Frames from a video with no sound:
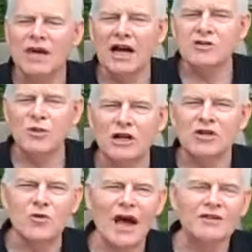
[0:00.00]
because we're
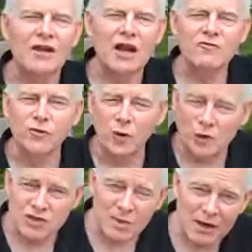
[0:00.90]
contracting a
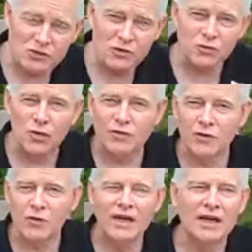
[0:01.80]
full semester's
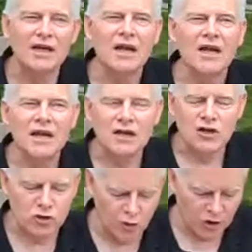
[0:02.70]
worth of reading
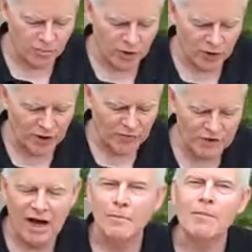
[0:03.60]
in a shorter period
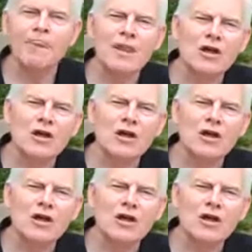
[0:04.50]
of time.